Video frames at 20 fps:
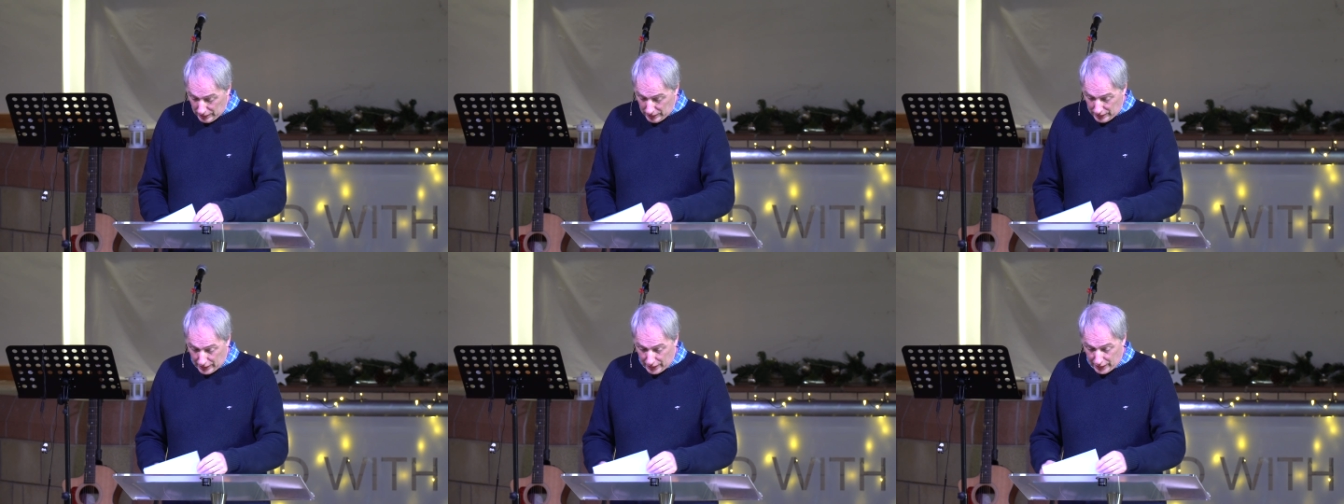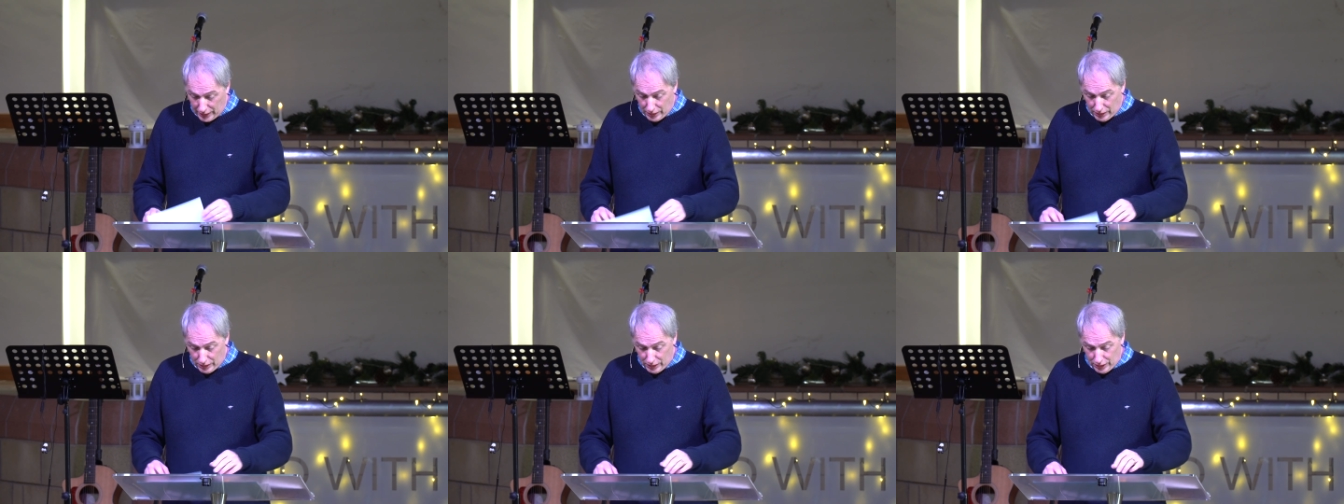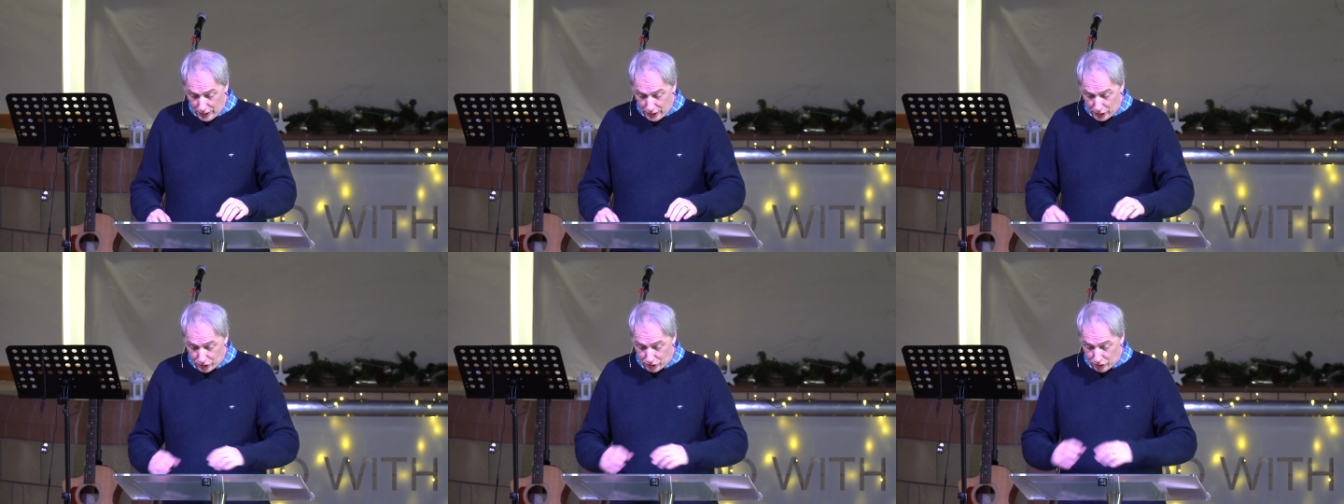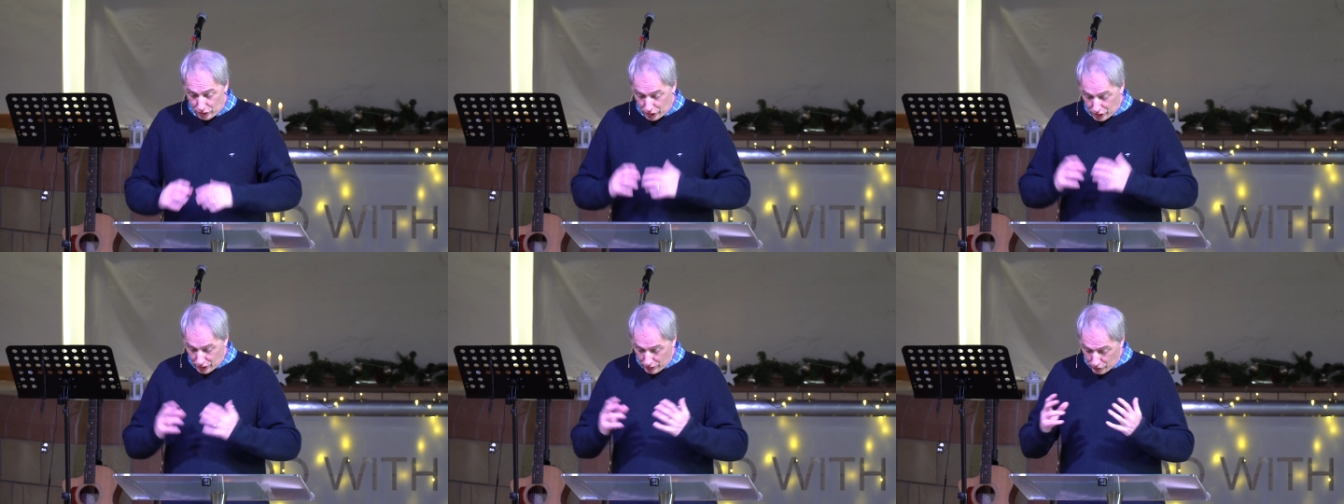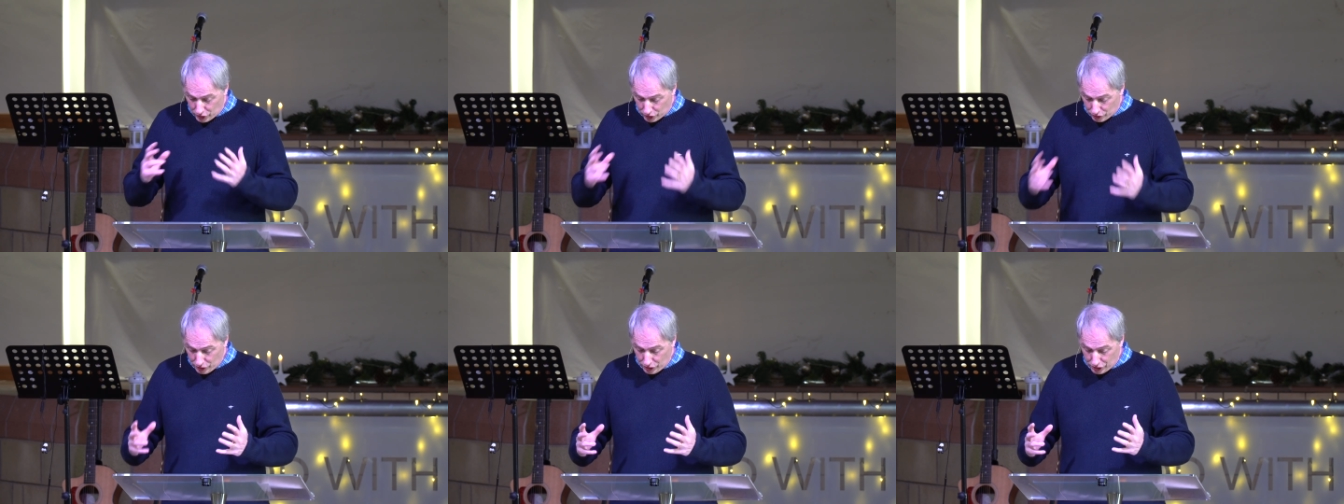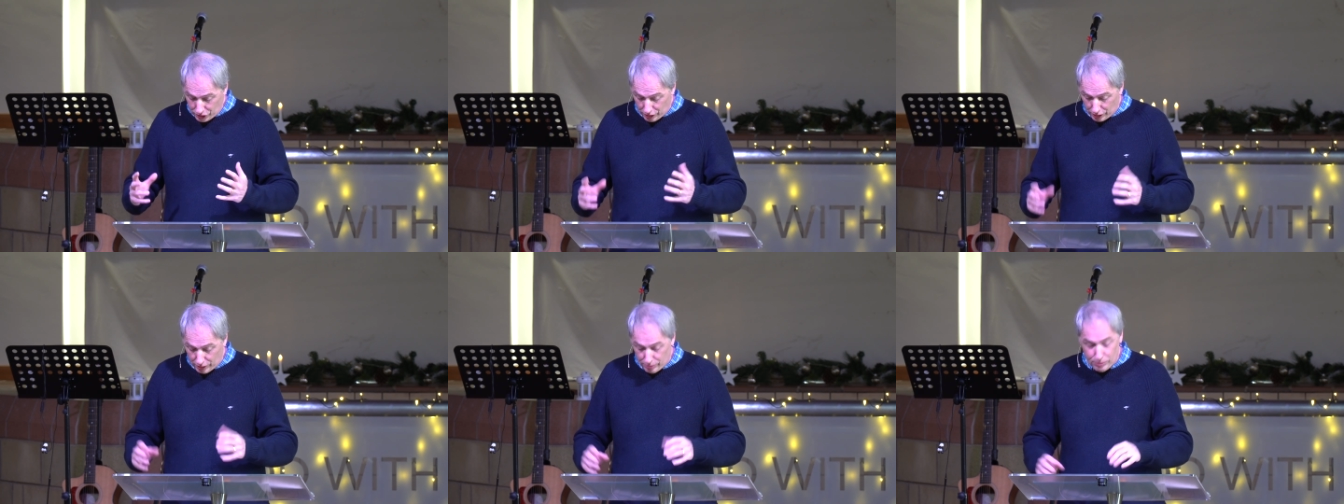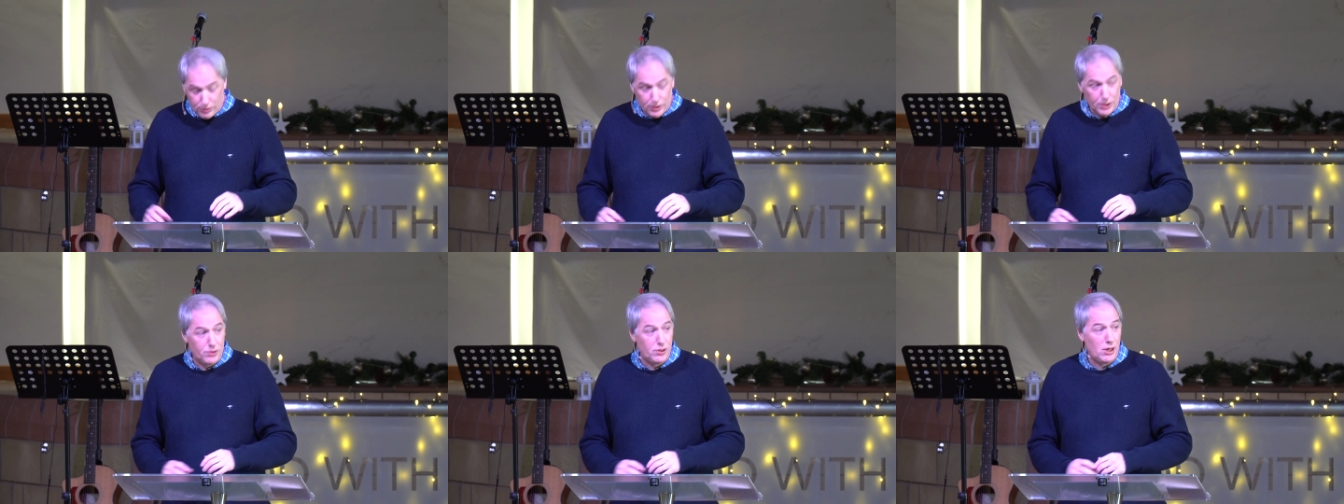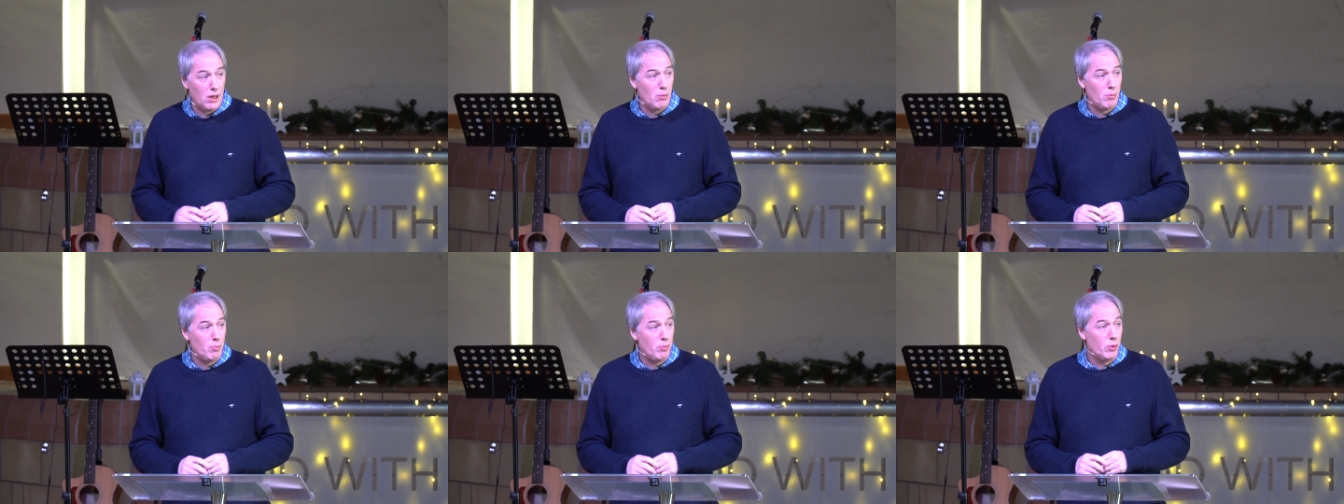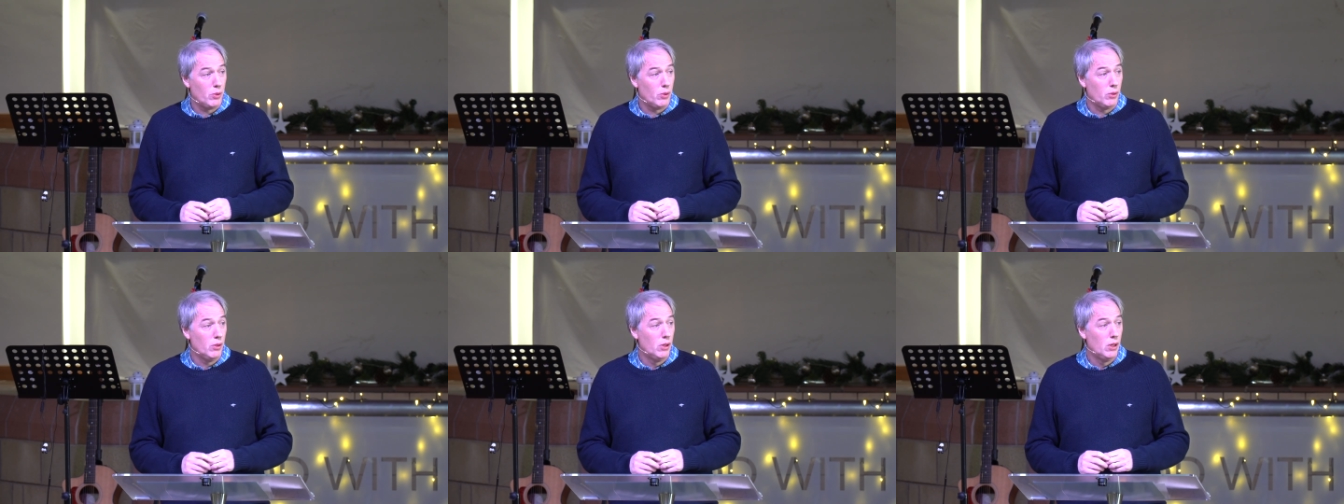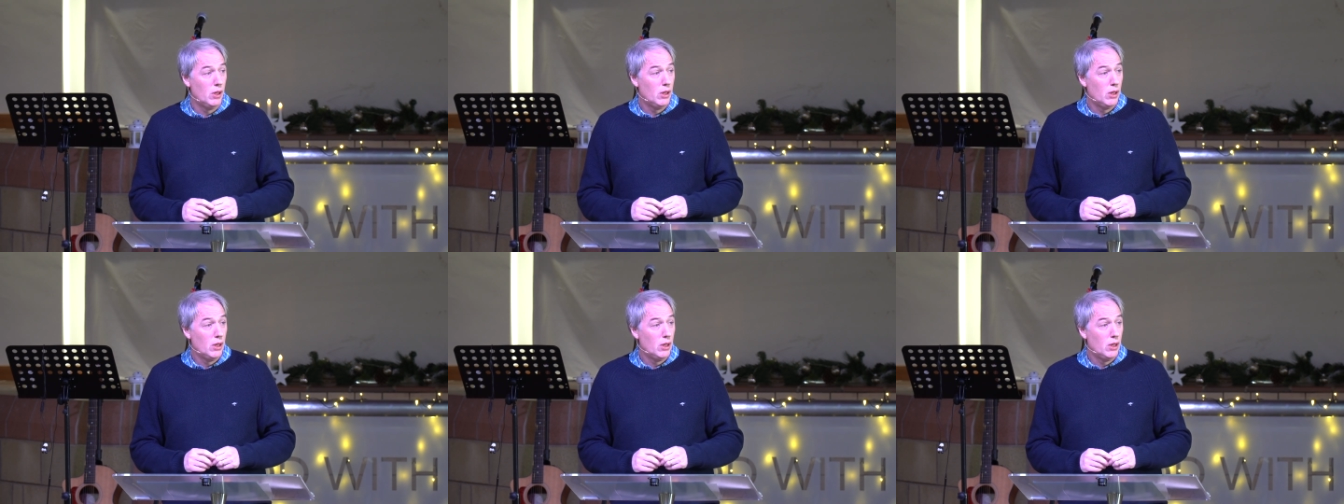And in the destruction of Jerusalem, the temple,